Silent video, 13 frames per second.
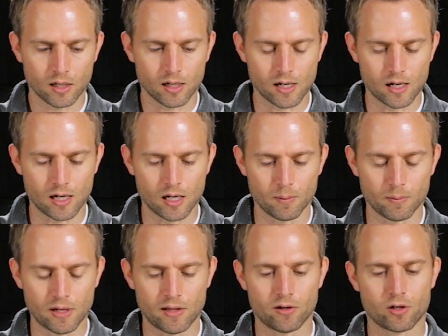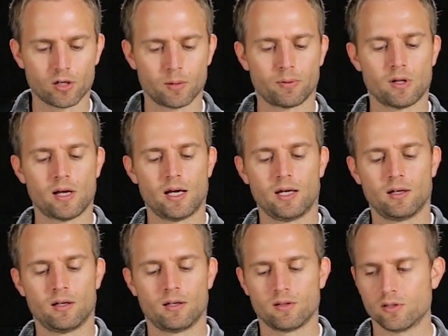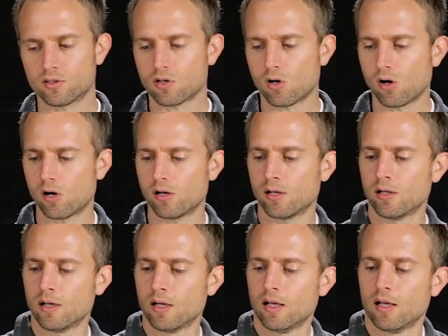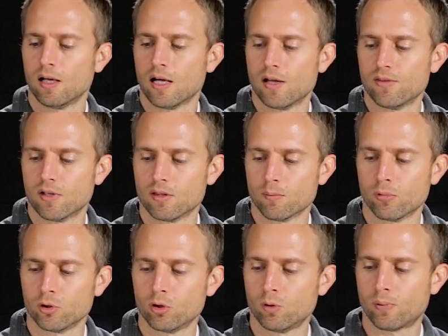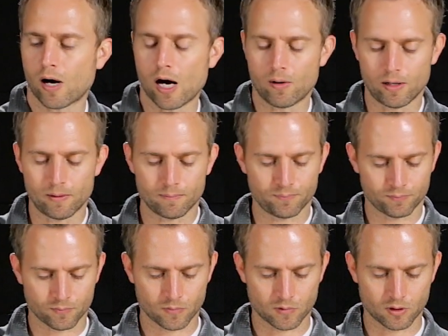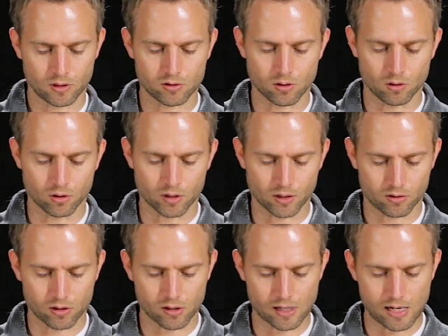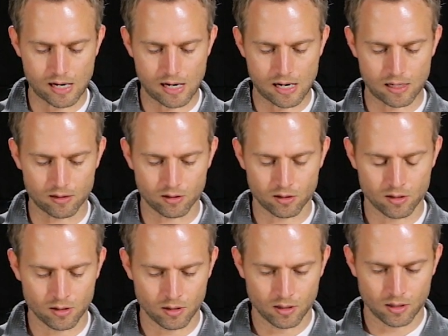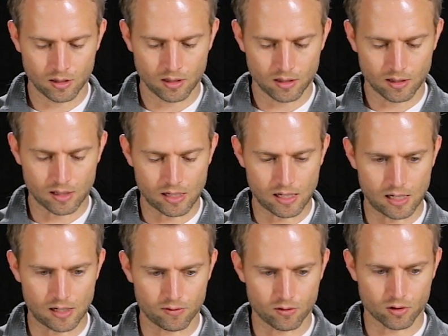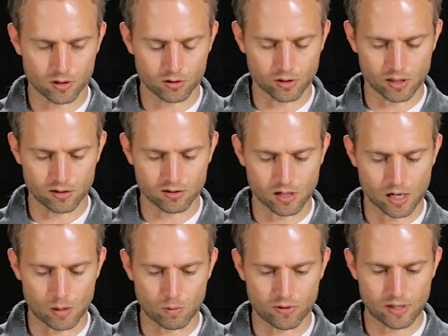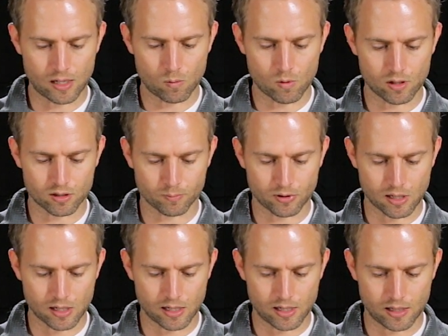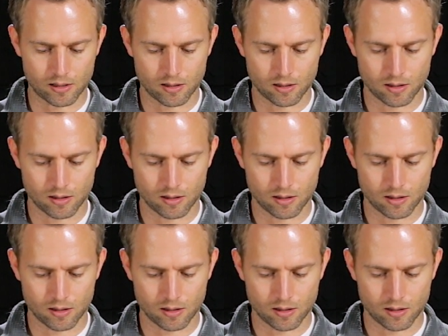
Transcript: and they're going to play this card, and then the blue pirate is going to look at their hand, and they're going to try to decide what they want to play.